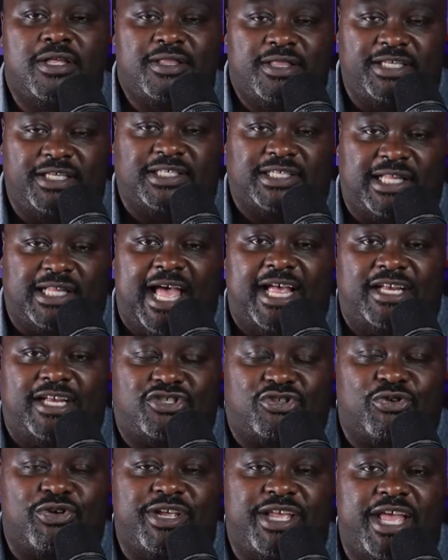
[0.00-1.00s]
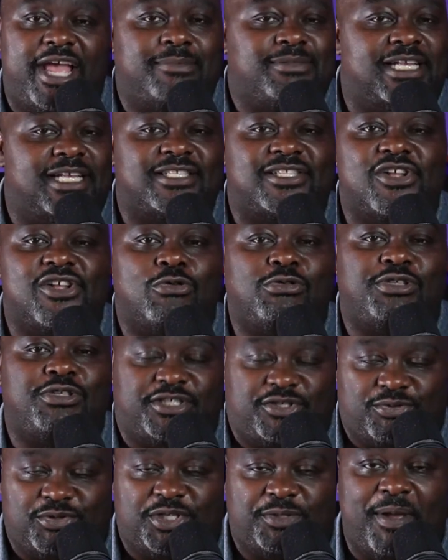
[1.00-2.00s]
these last 3 games. That's no
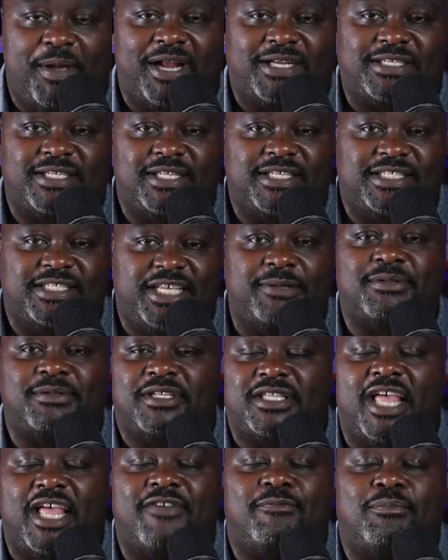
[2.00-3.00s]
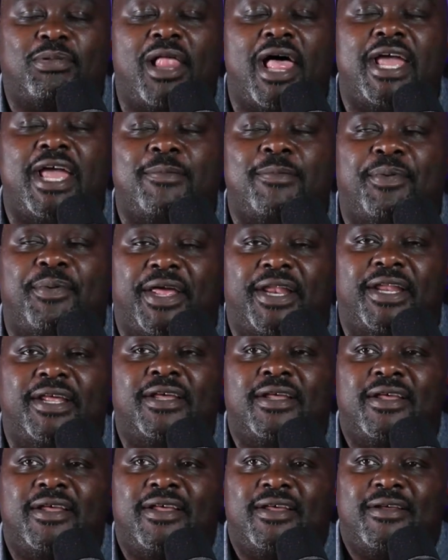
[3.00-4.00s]
disrespect to the teams that they've played, but
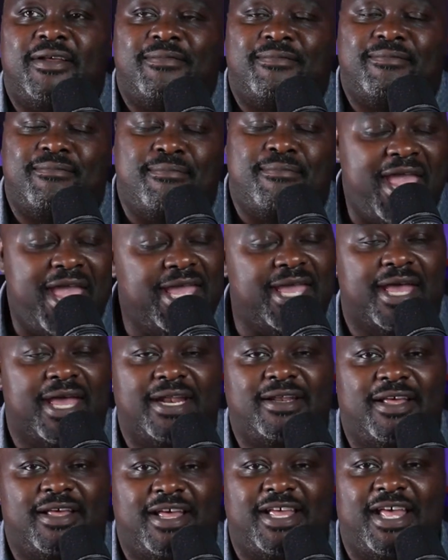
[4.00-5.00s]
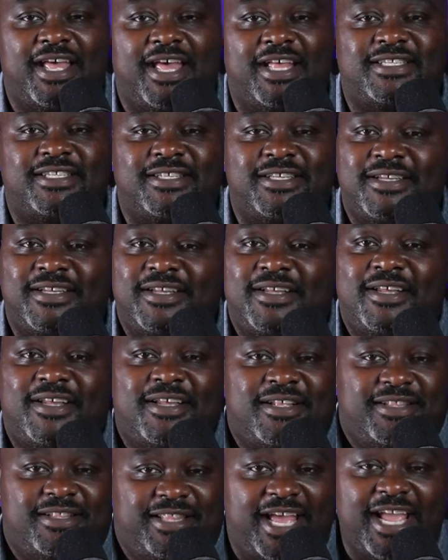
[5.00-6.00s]
man,
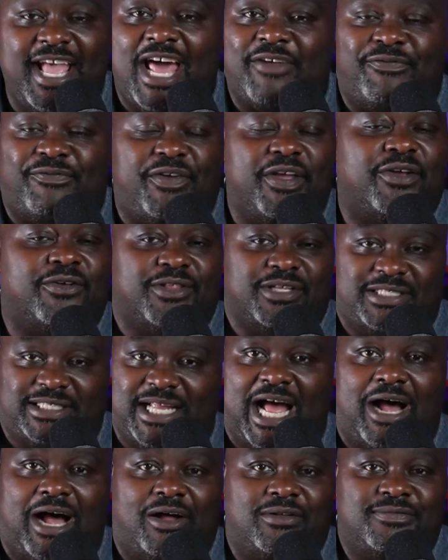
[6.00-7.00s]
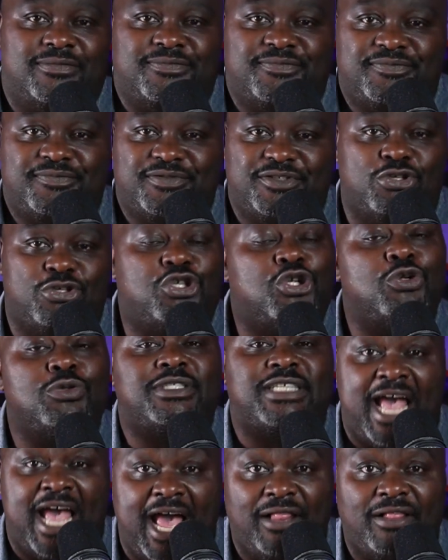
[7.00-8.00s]
they got to figure this out. They're too
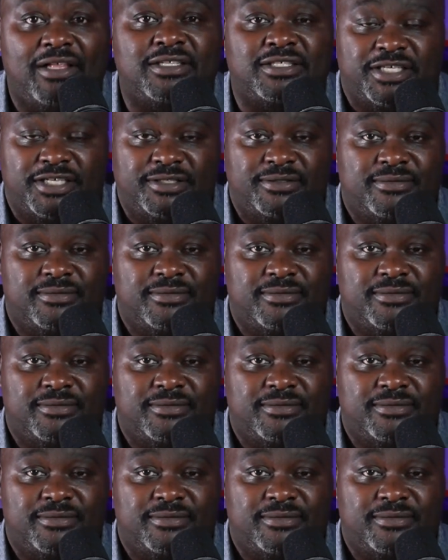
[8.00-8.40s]
talented,